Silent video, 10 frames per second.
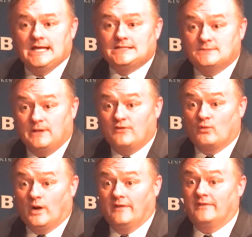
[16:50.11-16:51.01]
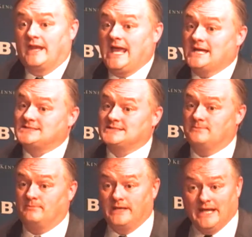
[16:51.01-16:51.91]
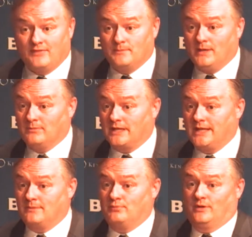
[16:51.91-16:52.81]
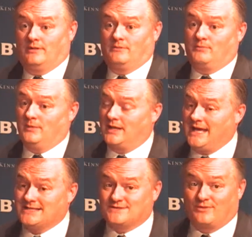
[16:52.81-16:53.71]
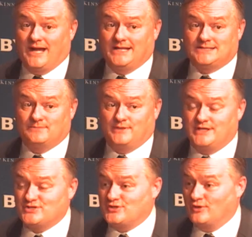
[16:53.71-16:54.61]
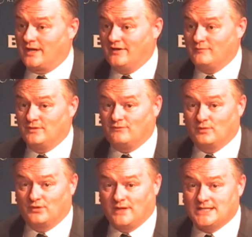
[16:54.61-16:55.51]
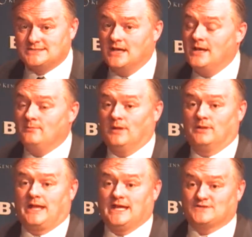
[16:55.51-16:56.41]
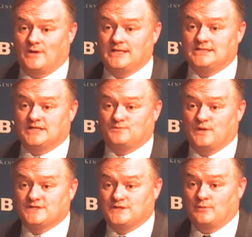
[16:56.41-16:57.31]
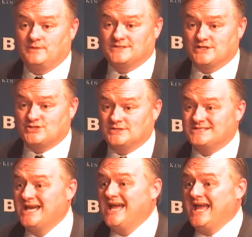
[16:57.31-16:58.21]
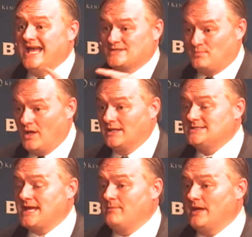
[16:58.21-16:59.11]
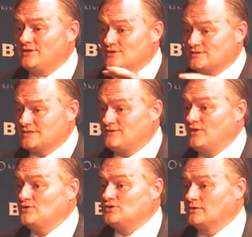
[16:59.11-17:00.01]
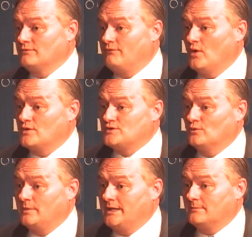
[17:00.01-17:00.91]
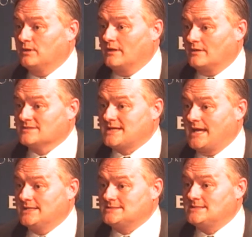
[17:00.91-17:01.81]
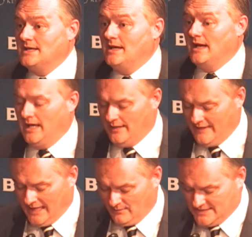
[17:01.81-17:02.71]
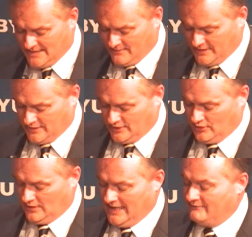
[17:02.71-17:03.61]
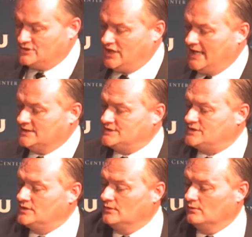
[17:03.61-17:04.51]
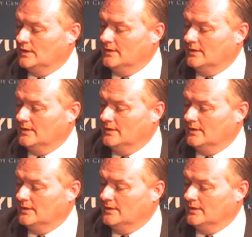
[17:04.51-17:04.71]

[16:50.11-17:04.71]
to be the one that has to get the public input. Public has a right to petition their government for redress. Public has a right to express their positions. As poli-sci majors, as future folks who will be in political science, that'll be something that you'll have a chance to